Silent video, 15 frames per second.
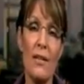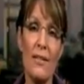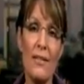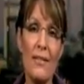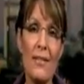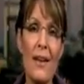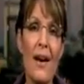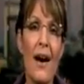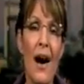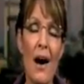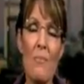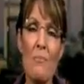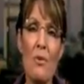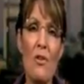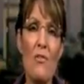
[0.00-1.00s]
This is
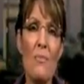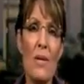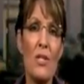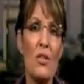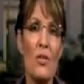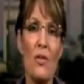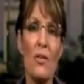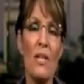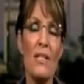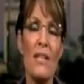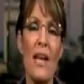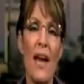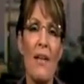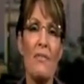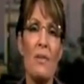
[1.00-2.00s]
a movement, so there
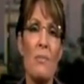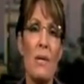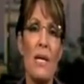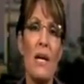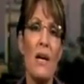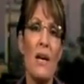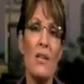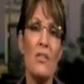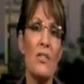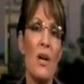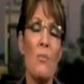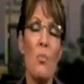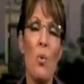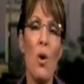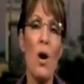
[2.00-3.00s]
doesn't have to be
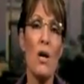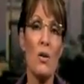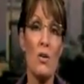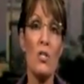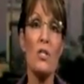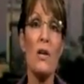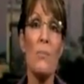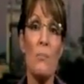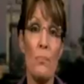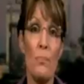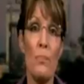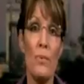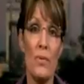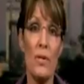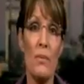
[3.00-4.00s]
someone or
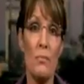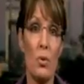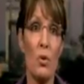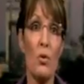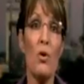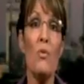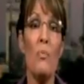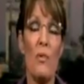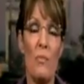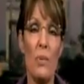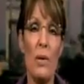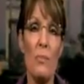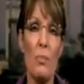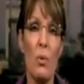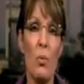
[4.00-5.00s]
some group of
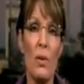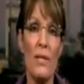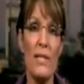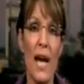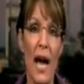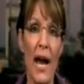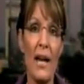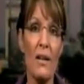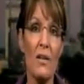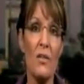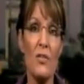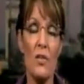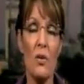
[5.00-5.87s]
people with titles.